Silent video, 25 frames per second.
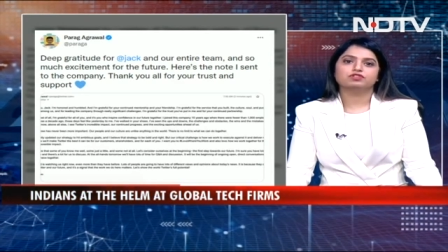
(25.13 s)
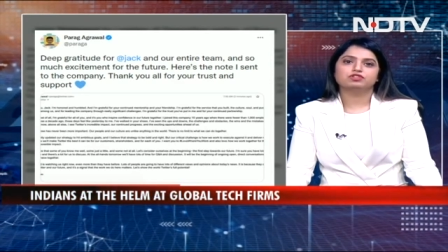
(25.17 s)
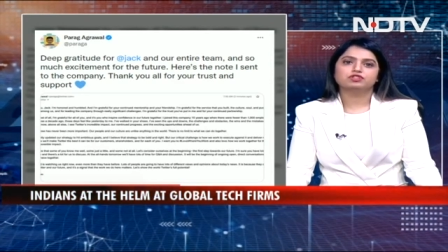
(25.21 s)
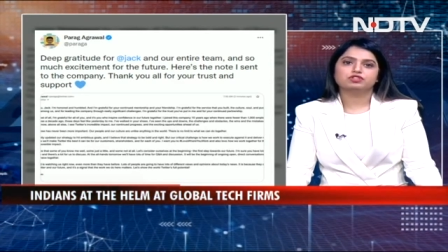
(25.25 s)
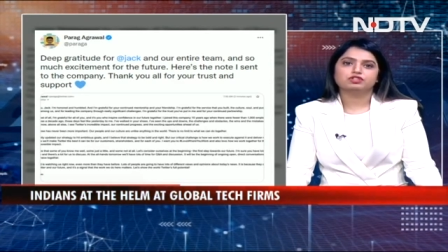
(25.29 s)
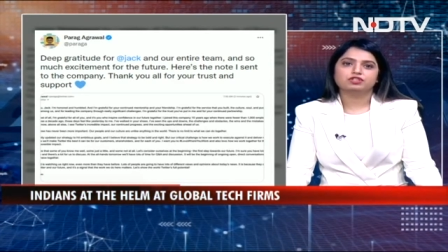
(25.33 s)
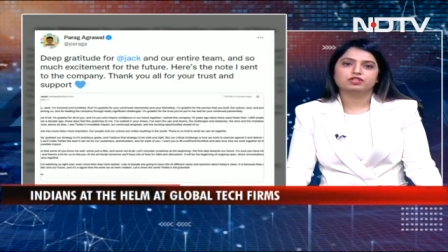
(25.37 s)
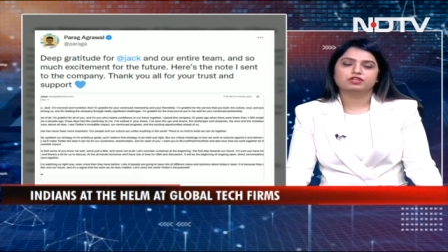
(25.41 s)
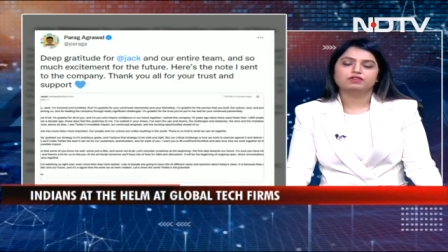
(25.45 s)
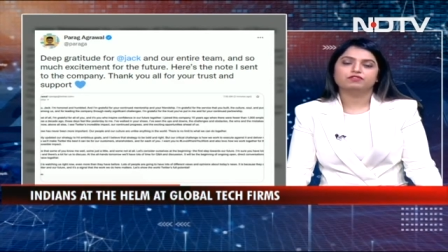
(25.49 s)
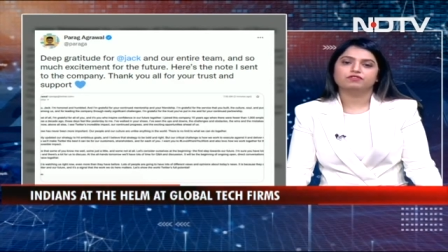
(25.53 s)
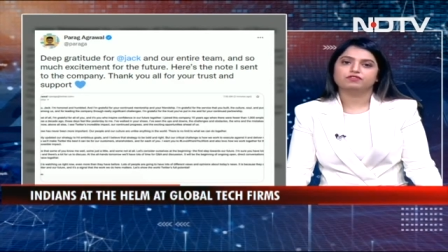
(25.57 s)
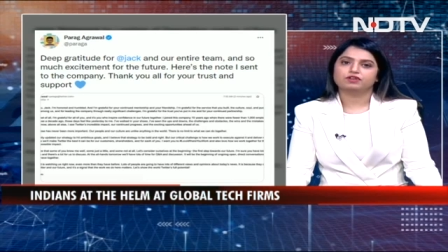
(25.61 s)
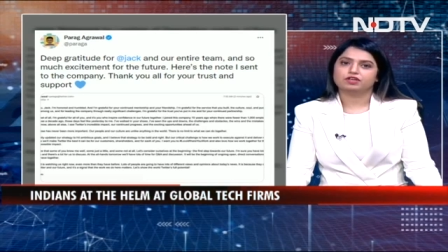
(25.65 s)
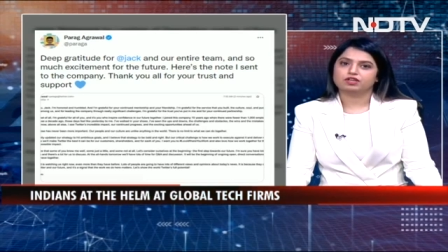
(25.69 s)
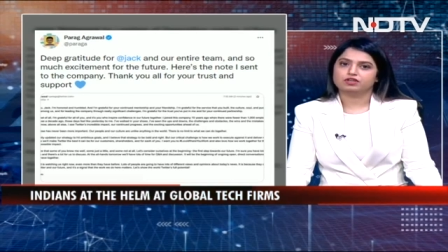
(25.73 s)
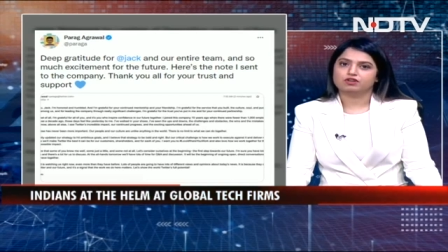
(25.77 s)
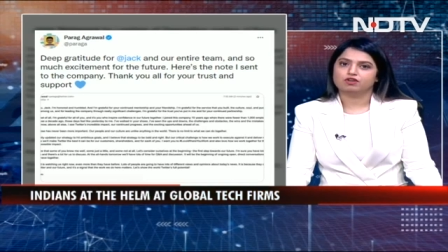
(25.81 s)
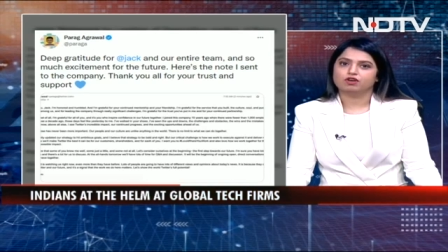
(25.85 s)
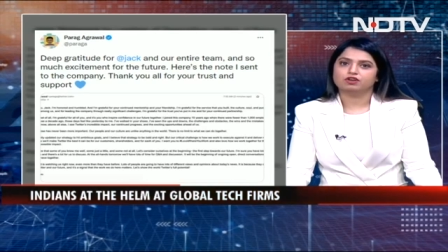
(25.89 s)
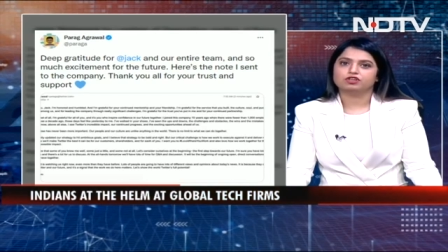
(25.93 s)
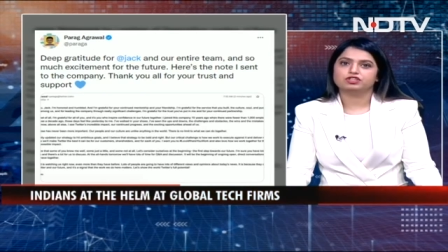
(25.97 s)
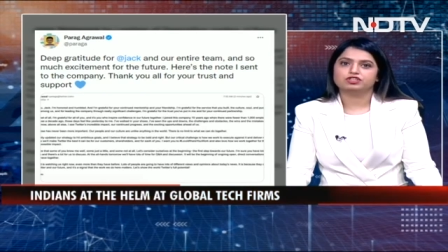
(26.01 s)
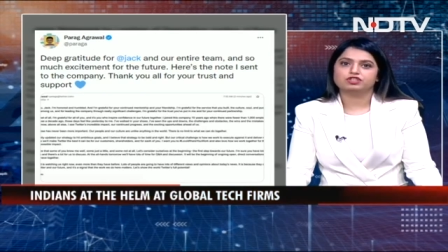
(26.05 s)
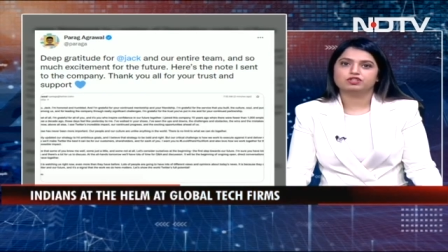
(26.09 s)
Chief
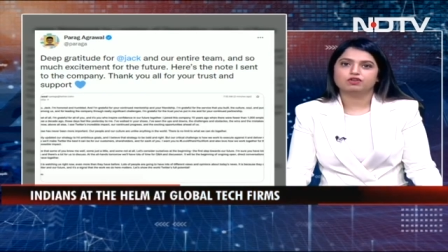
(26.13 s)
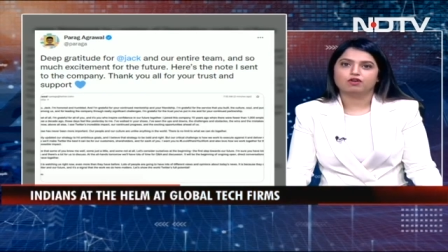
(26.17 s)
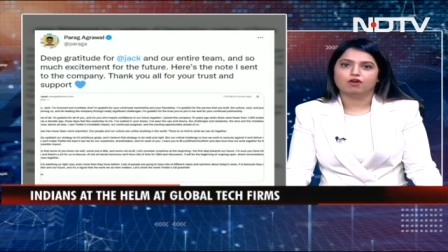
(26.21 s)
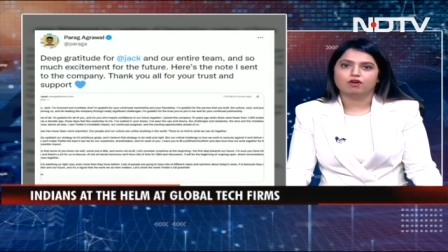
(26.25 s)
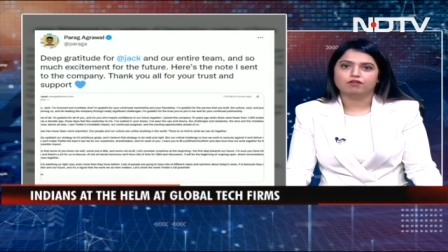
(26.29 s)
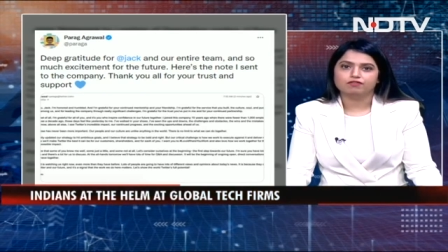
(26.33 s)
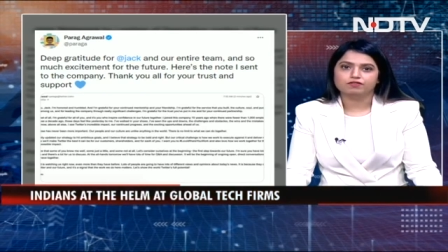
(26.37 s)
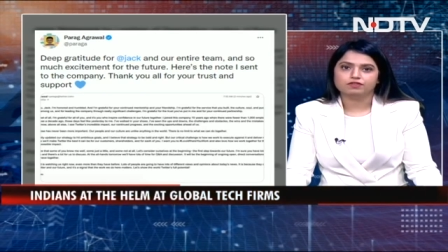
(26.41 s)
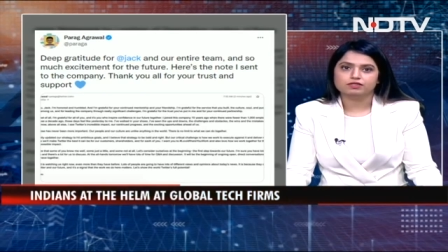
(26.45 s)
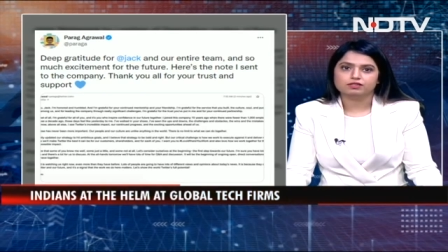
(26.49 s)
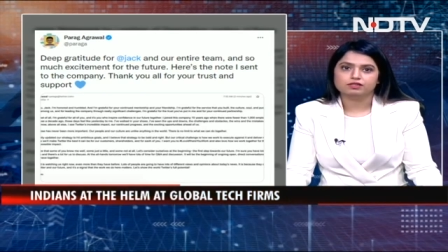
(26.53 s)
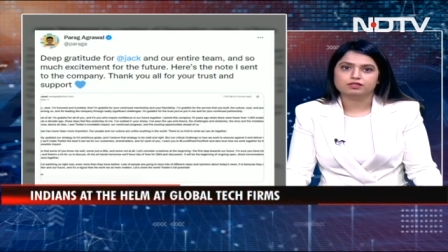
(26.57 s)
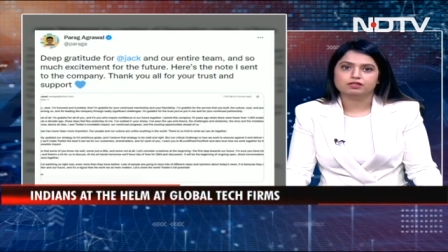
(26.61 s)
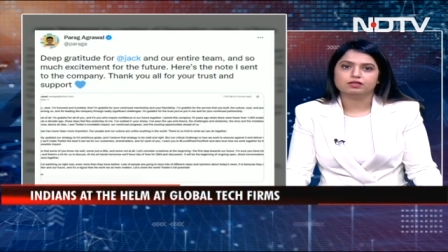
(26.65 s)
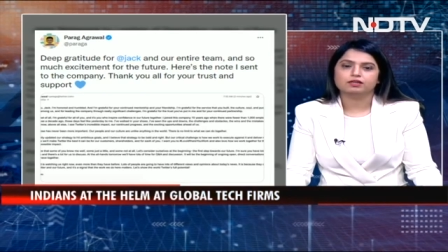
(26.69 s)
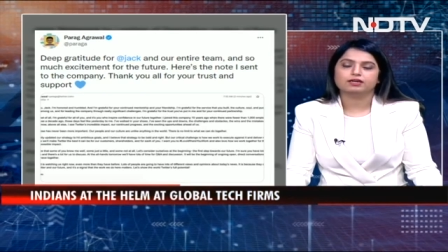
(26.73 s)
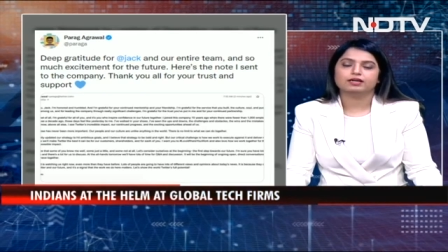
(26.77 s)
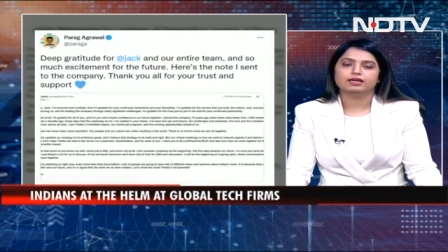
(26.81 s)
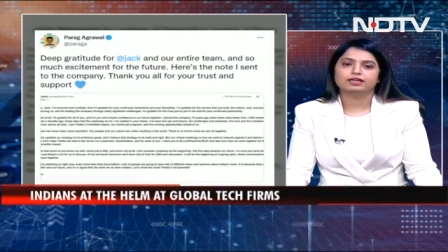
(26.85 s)
Technology Officer